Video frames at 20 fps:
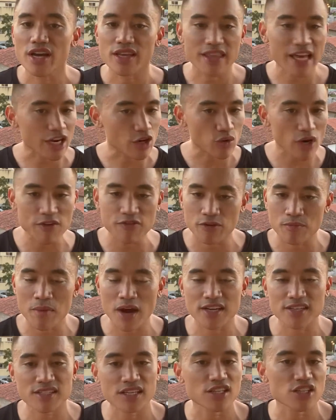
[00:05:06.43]
That grateful
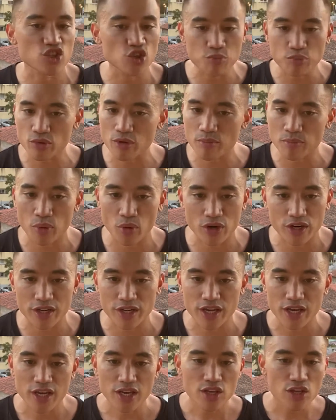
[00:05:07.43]
mindset, super important.